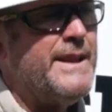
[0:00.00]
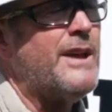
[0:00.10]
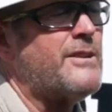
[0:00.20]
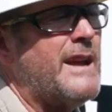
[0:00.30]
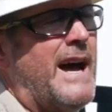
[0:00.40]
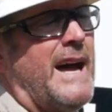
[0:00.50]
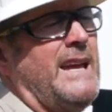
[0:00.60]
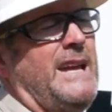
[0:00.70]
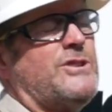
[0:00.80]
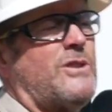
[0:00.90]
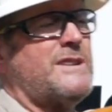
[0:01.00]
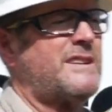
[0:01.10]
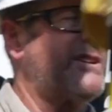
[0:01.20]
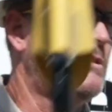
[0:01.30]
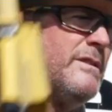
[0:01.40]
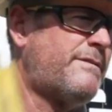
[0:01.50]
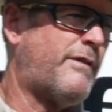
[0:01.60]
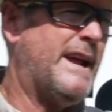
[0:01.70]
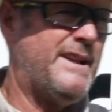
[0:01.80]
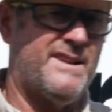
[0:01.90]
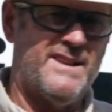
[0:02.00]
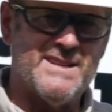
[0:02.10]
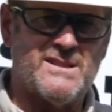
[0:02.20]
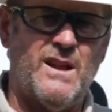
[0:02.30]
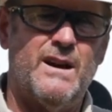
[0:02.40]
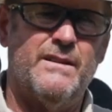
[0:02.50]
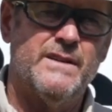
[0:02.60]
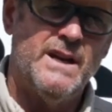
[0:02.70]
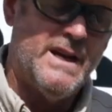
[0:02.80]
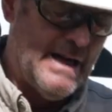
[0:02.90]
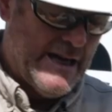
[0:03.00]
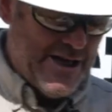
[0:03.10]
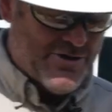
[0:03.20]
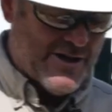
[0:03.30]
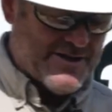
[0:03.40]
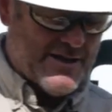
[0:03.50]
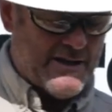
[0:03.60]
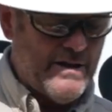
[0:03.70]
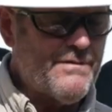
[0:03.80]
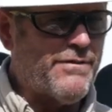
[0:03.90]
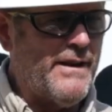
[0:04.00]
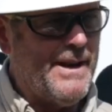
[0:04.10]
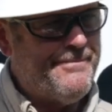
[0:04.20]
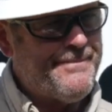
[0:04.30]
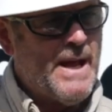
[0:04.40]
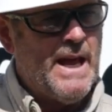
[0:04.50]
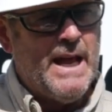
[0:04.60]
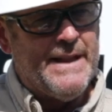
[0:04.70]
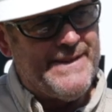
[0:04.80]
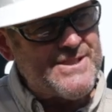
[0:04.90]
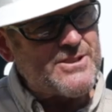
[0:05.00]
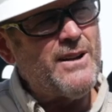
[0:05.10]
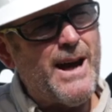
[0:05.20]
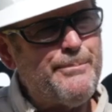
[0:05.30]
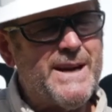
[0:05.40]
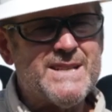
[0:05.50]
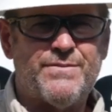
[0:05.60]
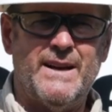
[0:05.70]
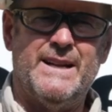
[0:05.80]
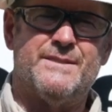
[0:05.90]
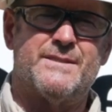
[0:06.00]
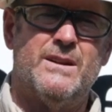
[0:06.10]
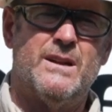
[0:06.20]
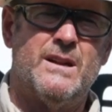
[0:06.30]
The other guy, he trusted a good friend, his glove. He trusted a good friend. These are not best friends.